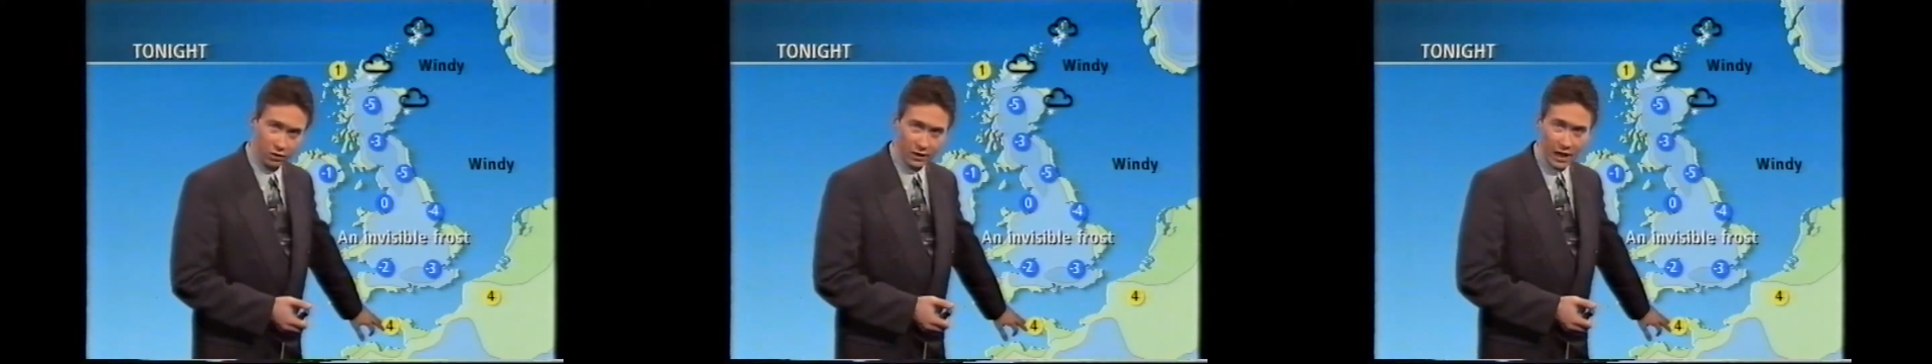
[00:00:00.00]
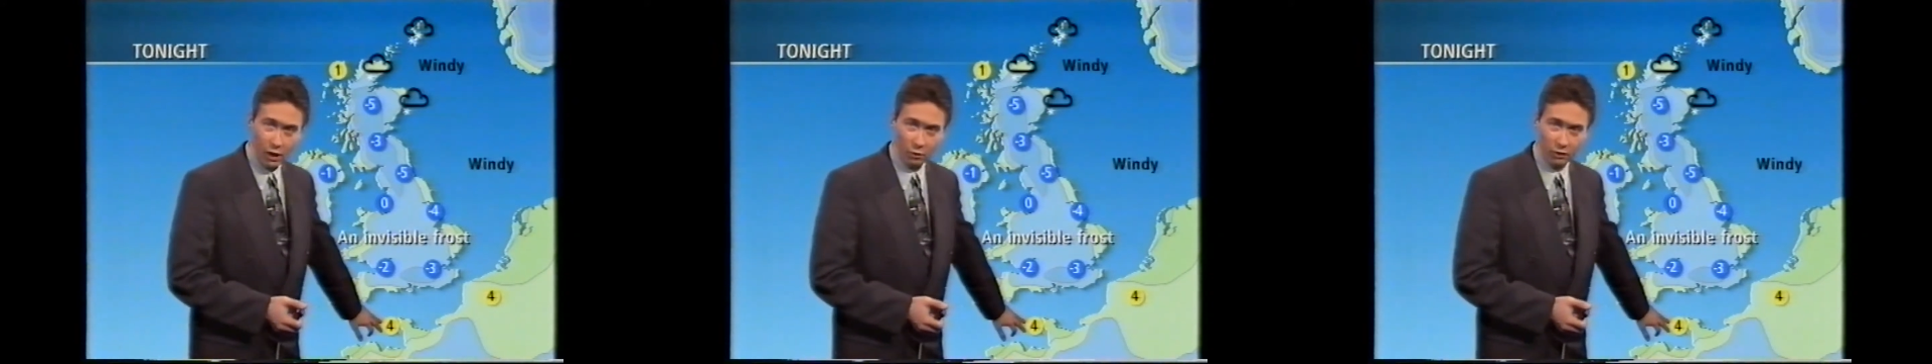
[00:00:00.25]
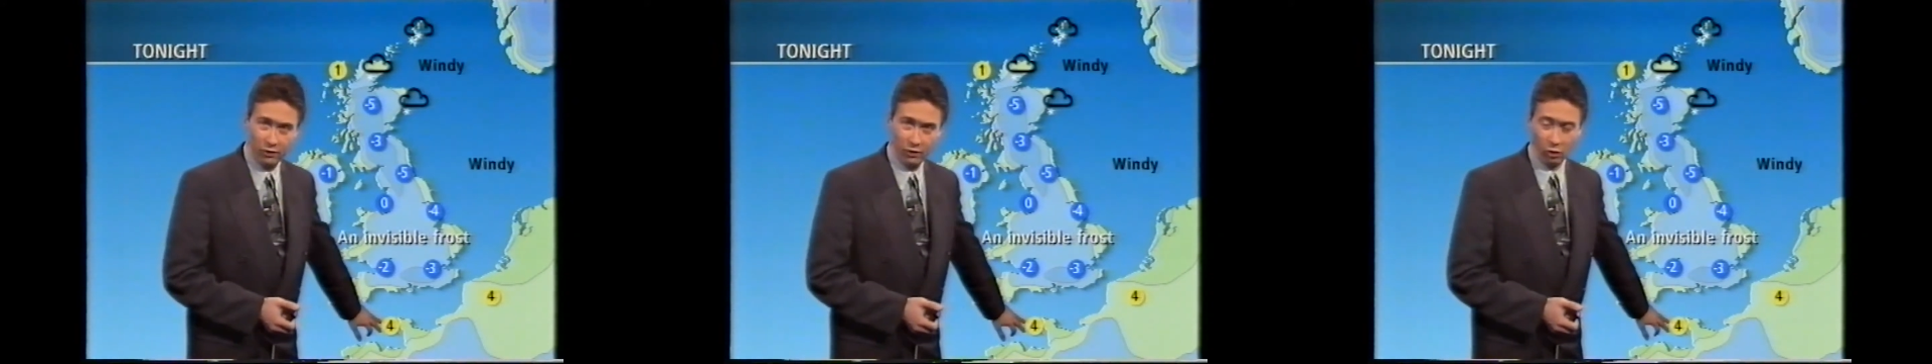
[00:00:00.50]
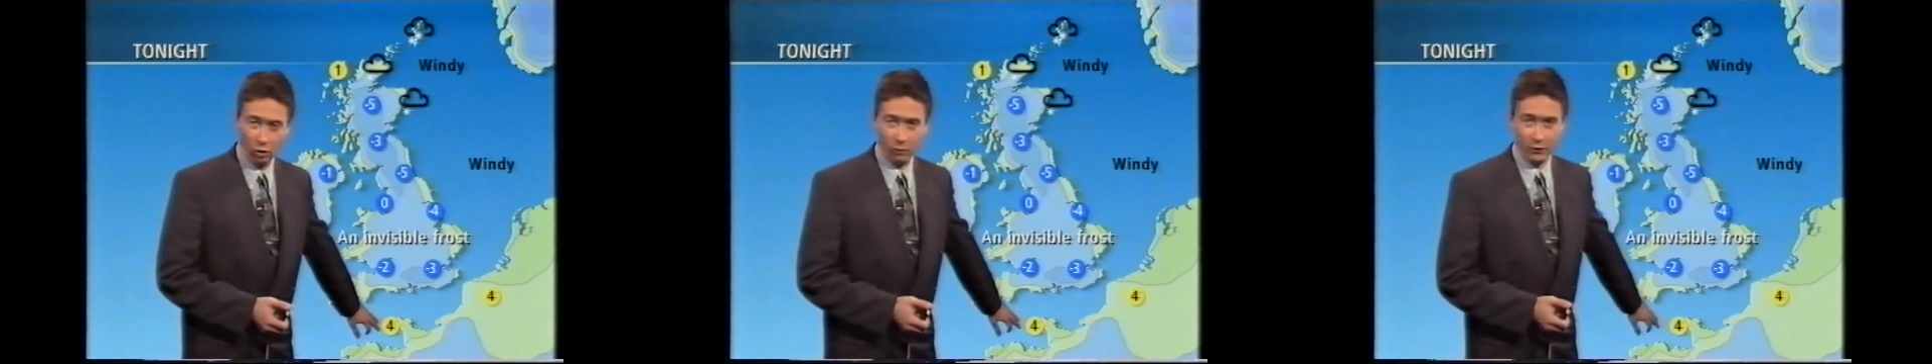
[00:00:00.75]
in the air will be
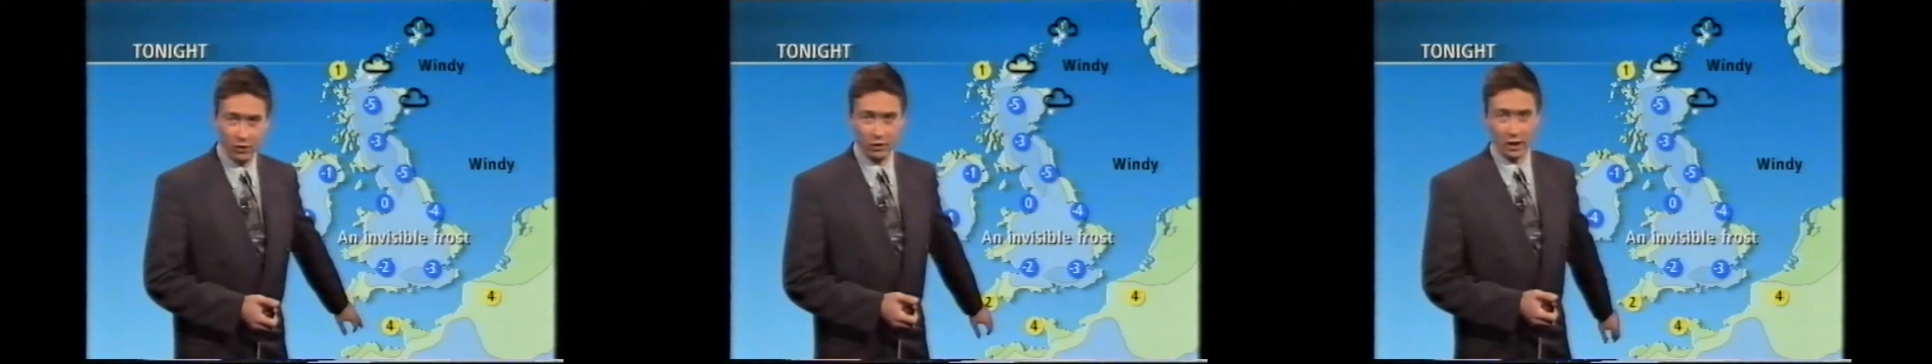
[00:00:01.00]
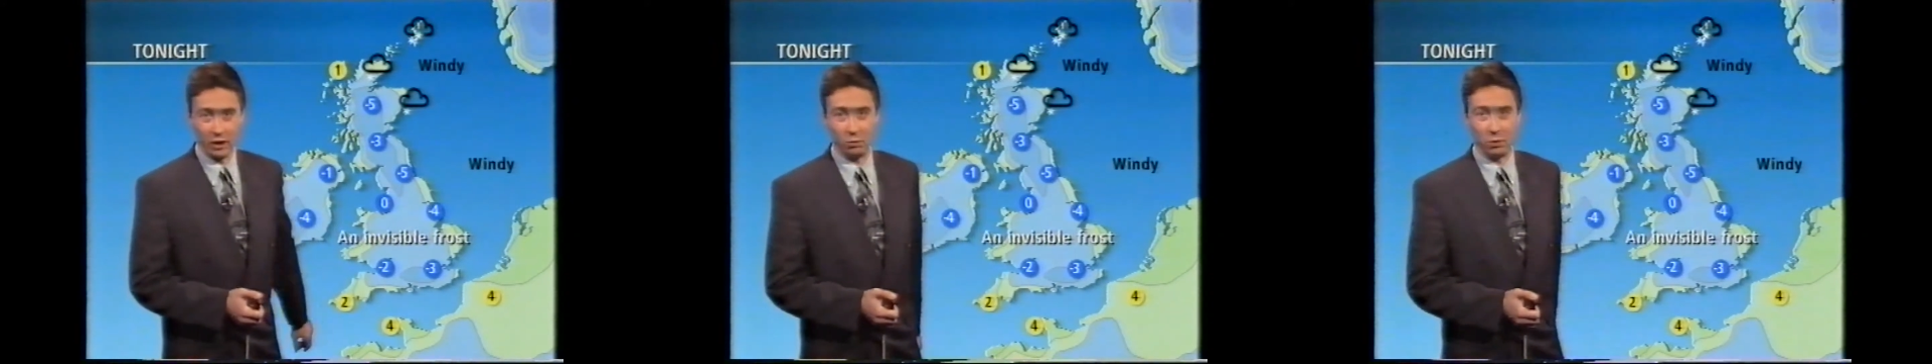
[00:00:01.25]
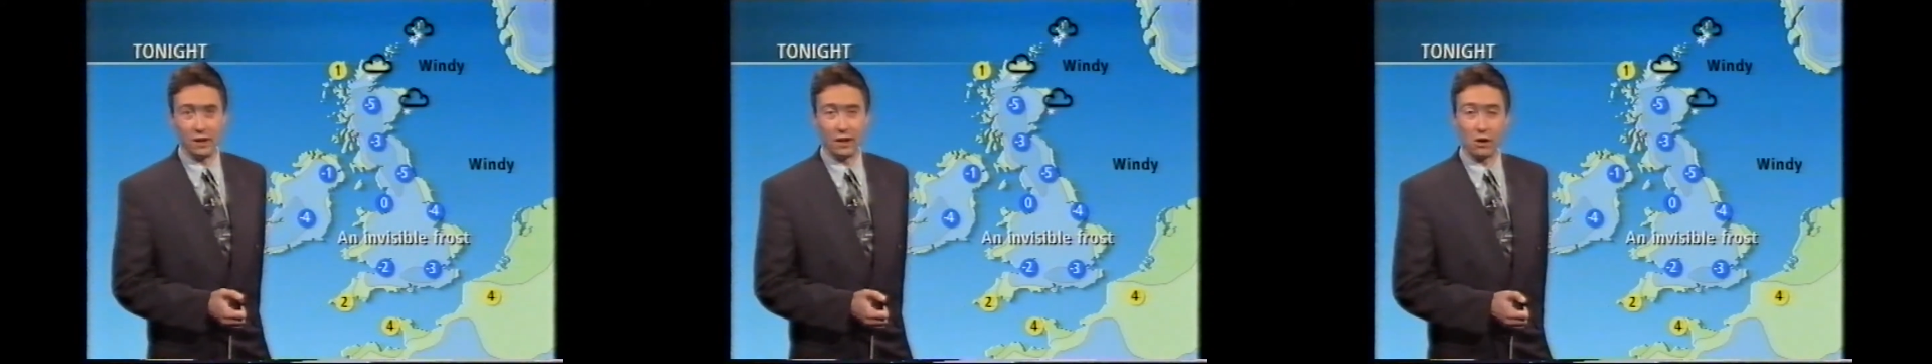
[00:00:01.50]
4, it's likely to be